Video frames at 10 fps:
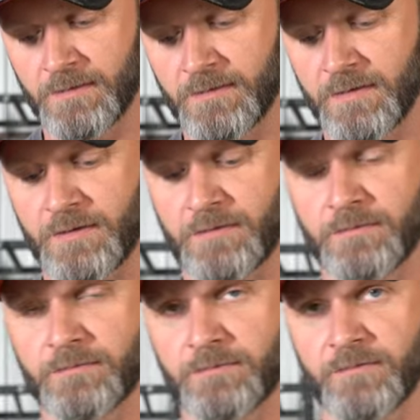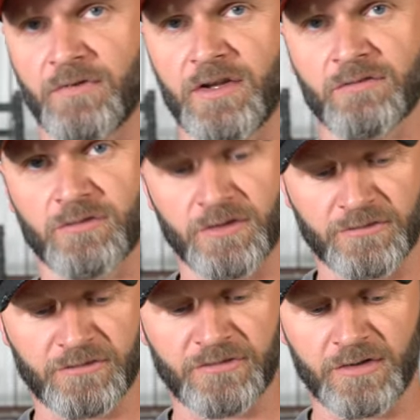So these will
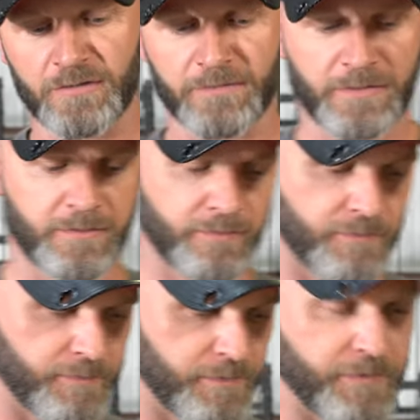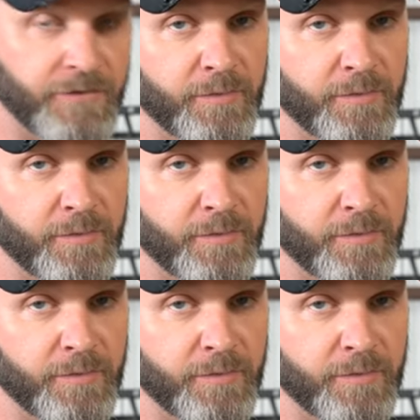also sell for fifty